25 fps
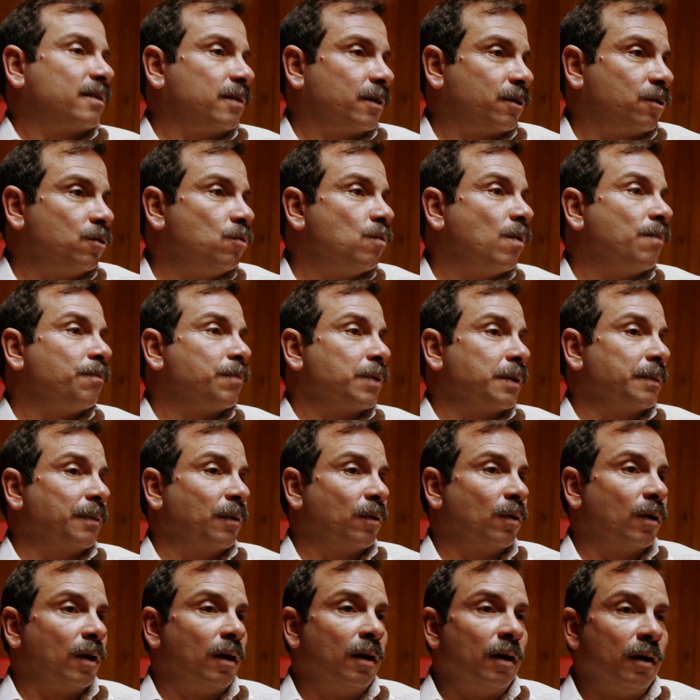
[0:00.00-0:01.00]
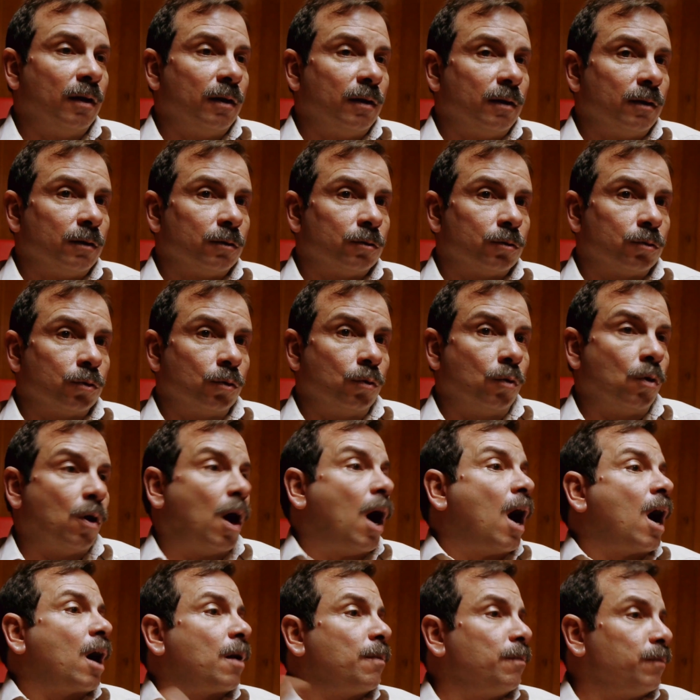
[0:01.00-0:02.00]
the Cuban people to
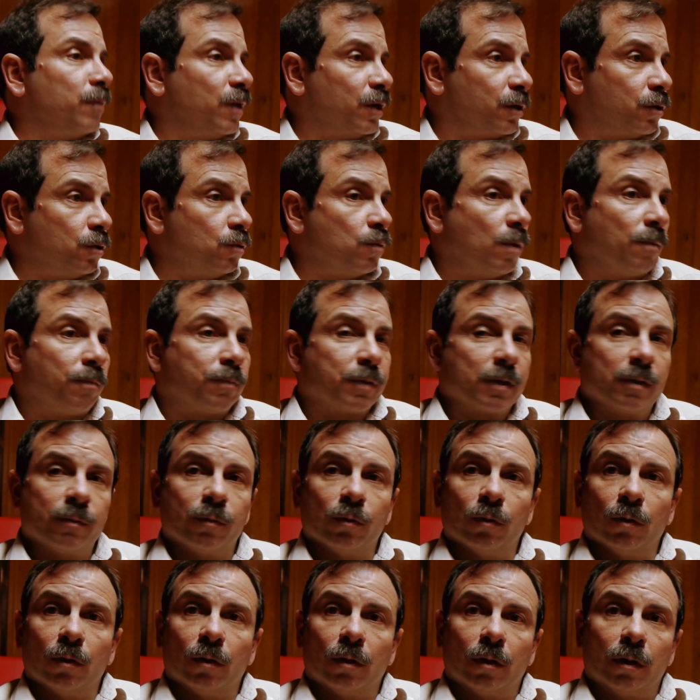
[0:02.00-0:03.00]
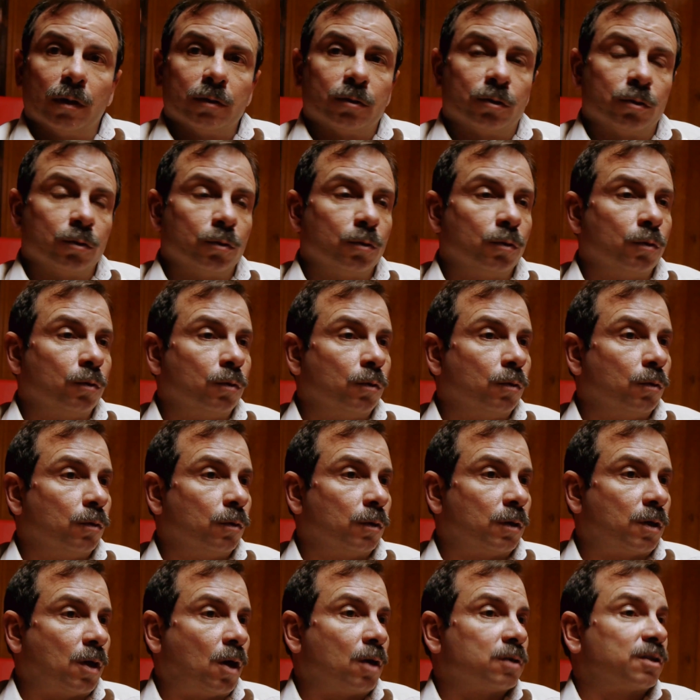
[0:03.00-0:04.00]
harm the Cuban people, to
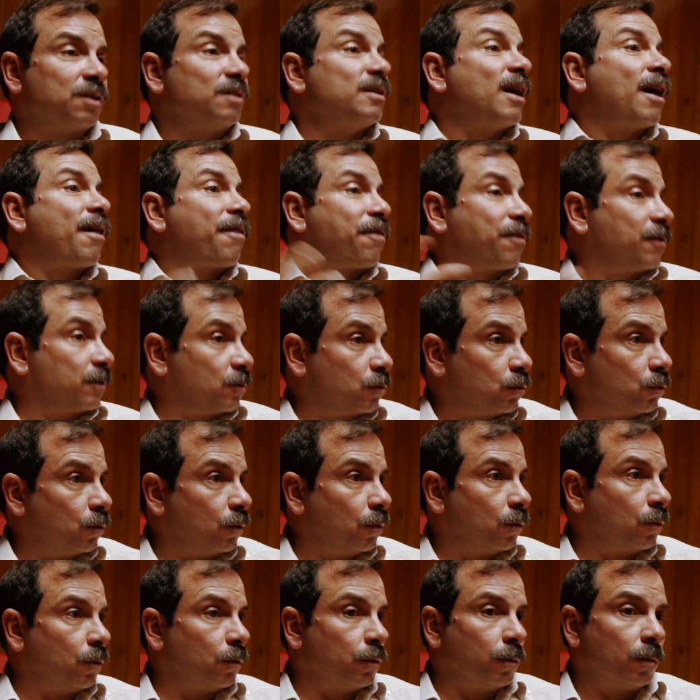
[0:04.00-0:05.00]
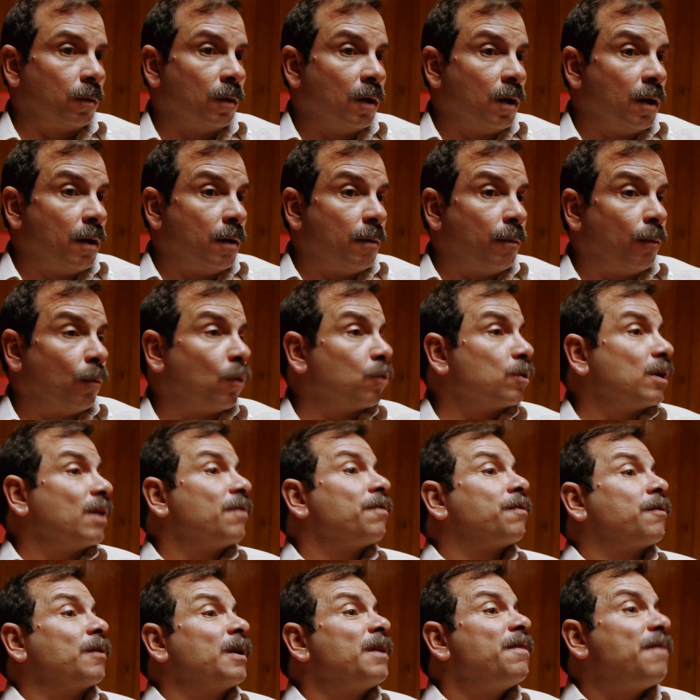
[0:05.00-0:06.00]
cause death to more than
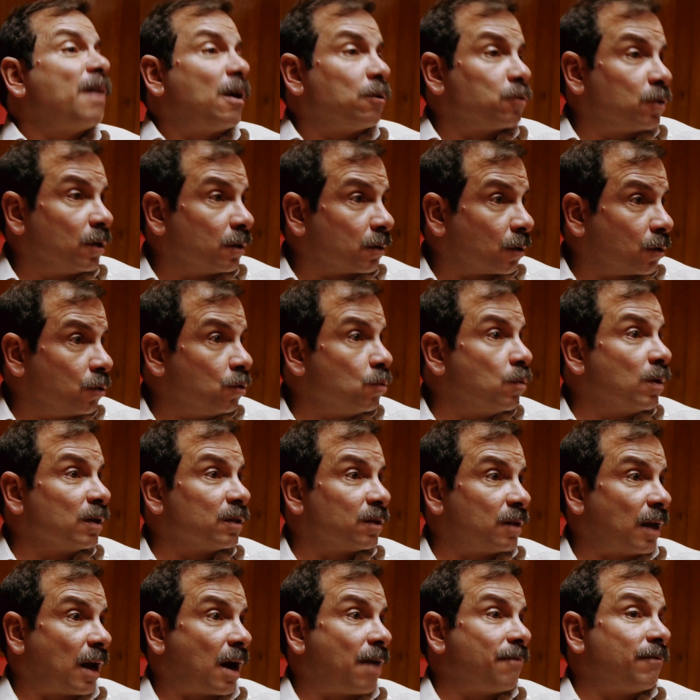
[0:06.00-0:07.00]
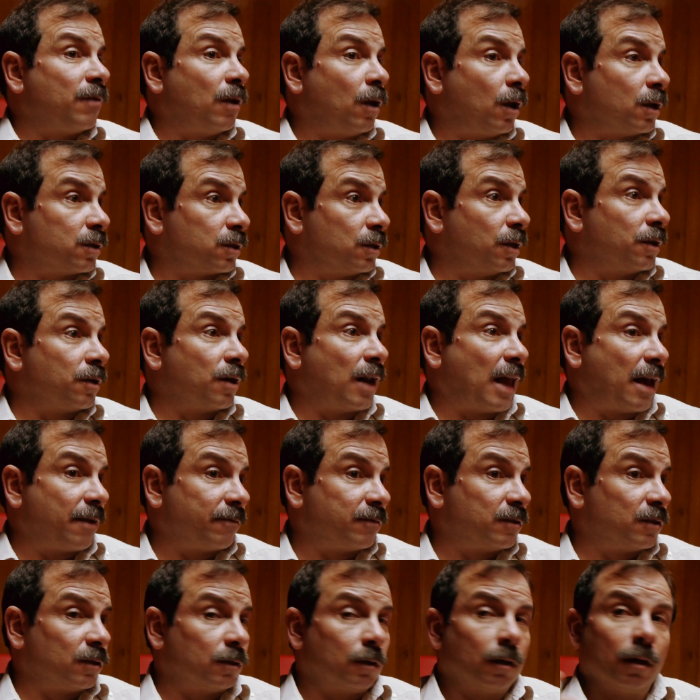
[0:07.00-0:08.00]
3,000 Cubans that have lost their
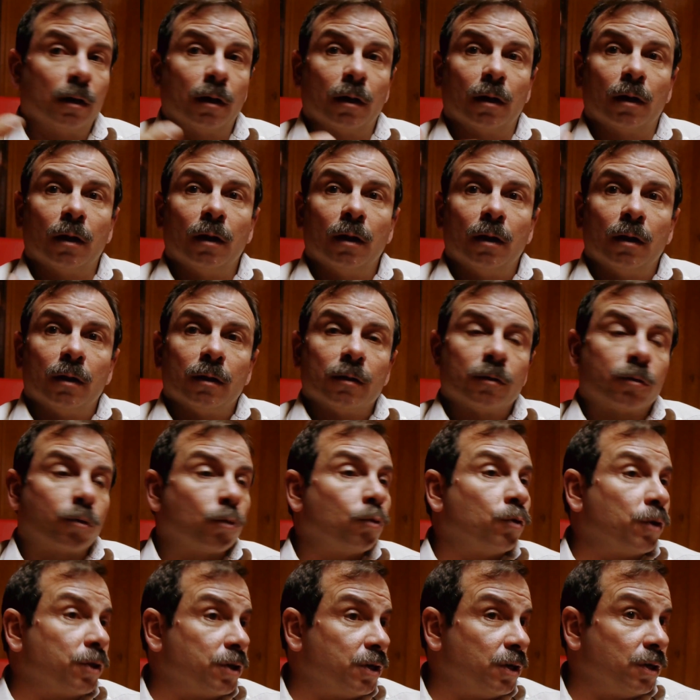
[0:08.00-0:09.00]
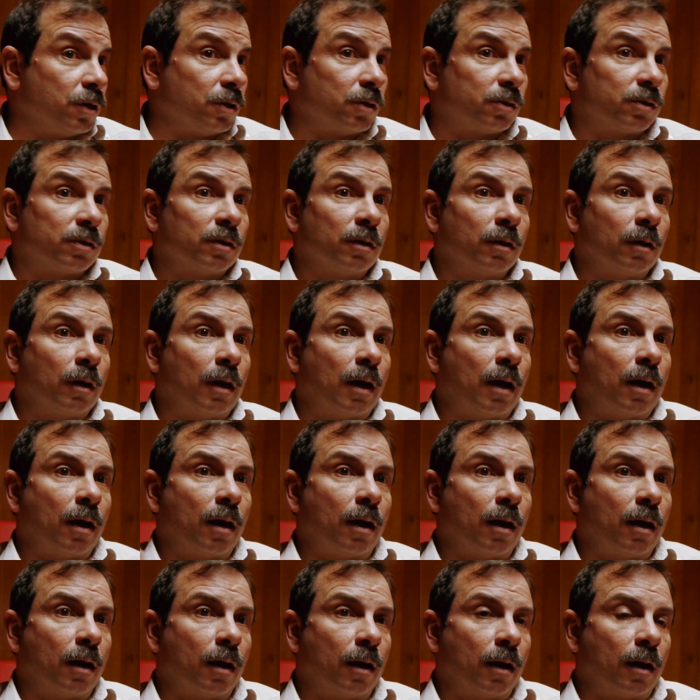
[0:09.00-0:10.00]
lives uh, through the years
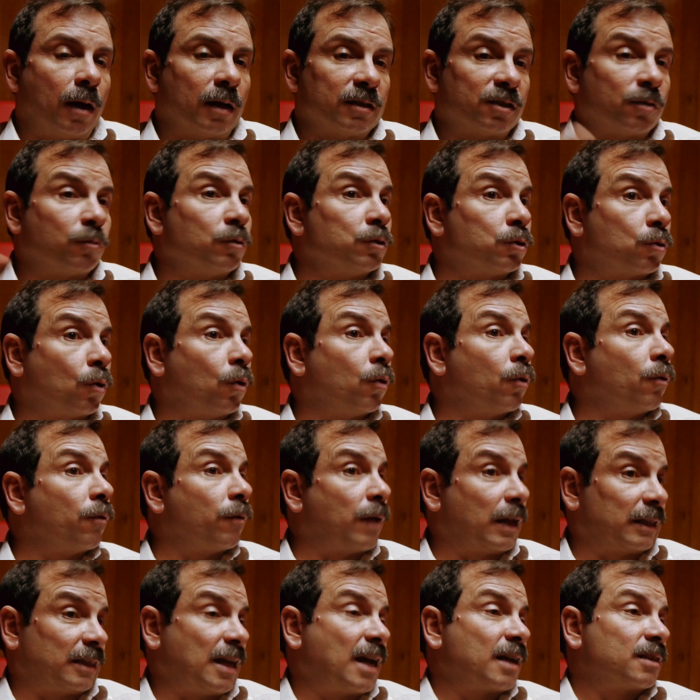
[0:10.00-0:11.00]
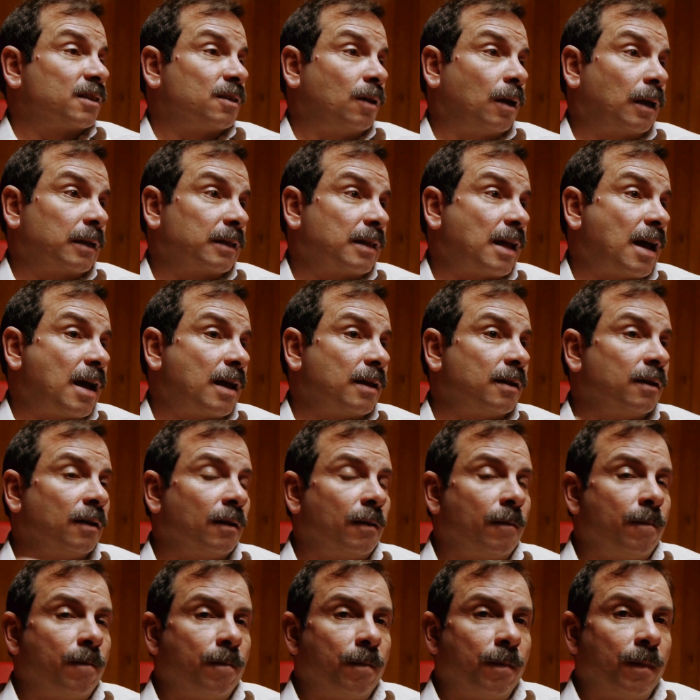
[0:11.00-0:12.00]
uh, as a result of attacks like that,
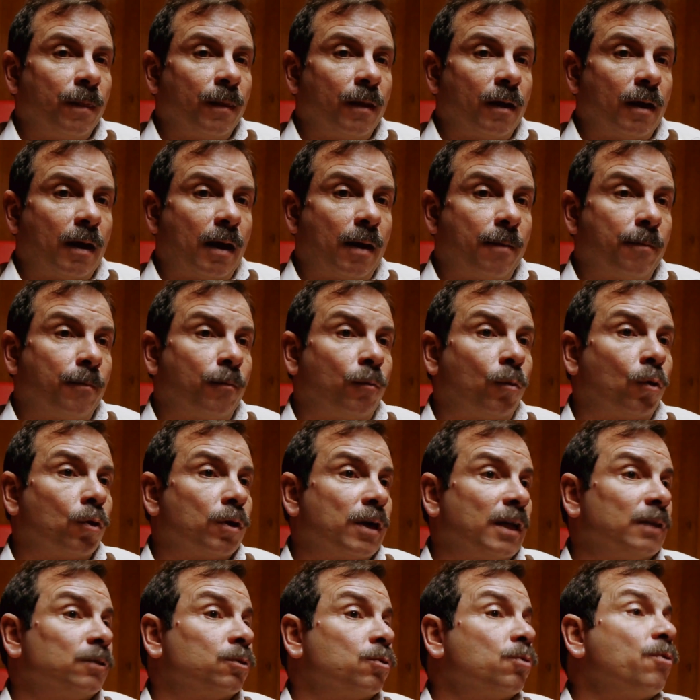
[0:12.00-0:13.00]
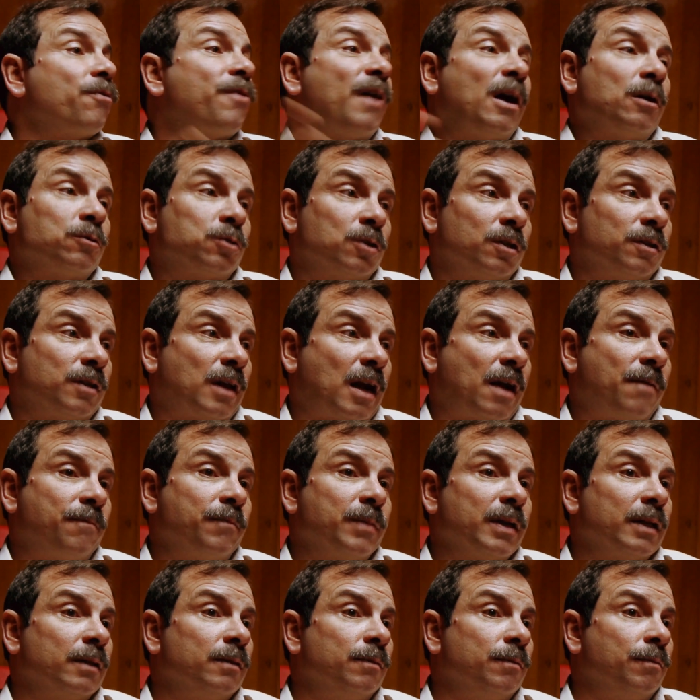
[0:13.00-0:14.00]
and more than 2,000 that have
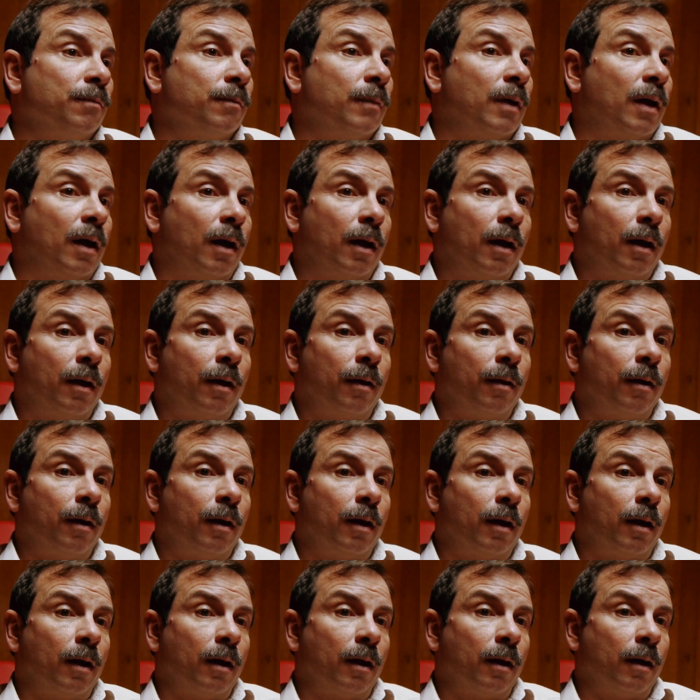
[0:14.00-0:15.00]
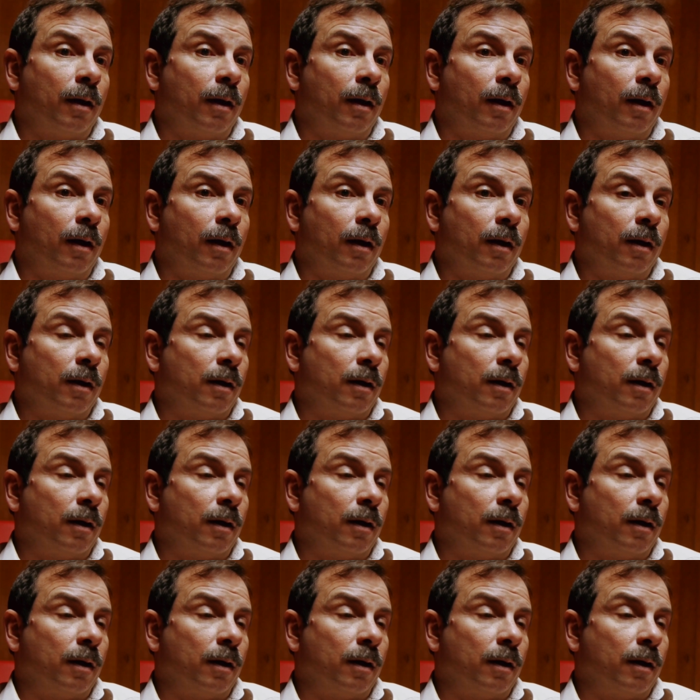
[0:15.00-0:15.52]
been uh,